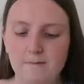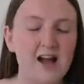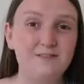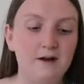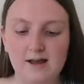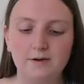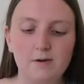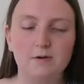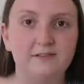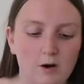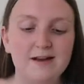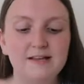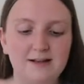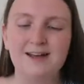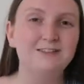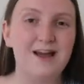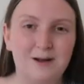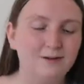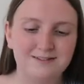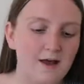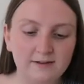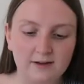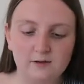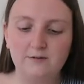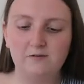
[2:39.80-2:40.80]
lie.
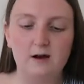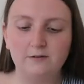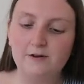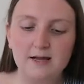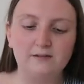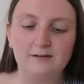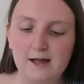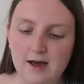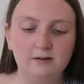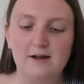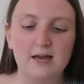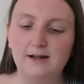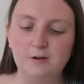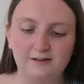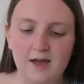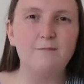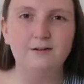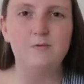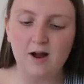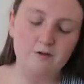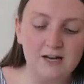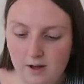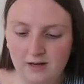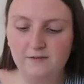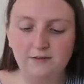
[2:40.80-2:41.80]
After doing that, I
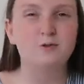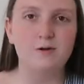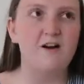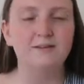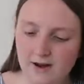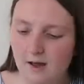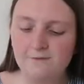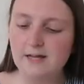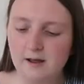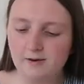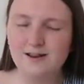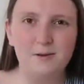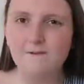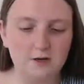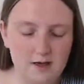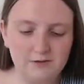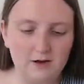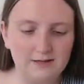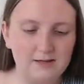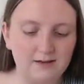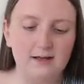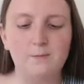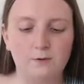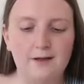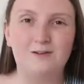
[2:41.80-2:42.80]
then sat down and
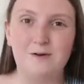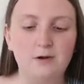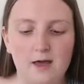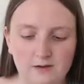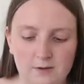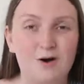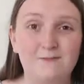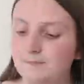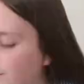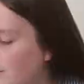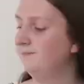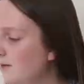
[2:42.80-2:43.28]
filmed a YouTube